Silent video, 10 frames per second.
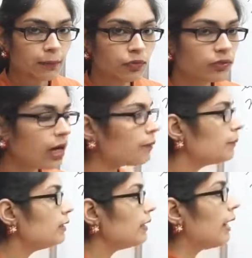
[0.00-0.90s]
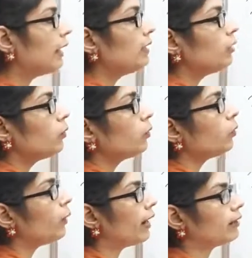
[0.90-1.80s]
carbon and 2
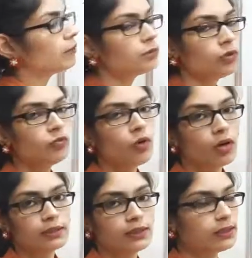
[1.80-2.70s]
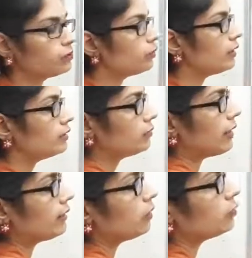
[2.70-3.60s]
atoms of oxygen. So let's find
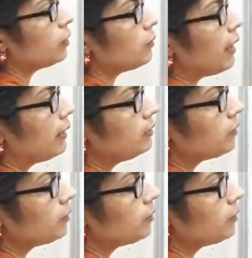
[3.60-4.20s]
out the mass.